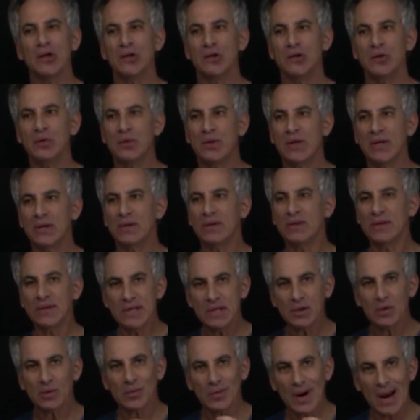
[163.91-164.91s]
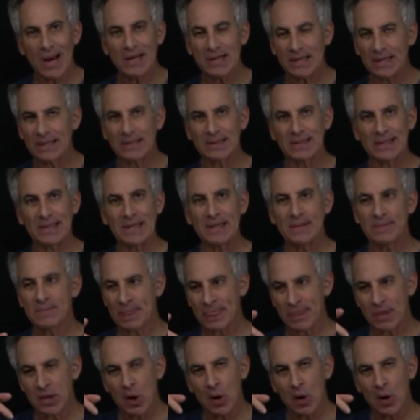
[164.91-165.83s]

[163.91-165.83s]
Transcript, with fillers: you could theoretically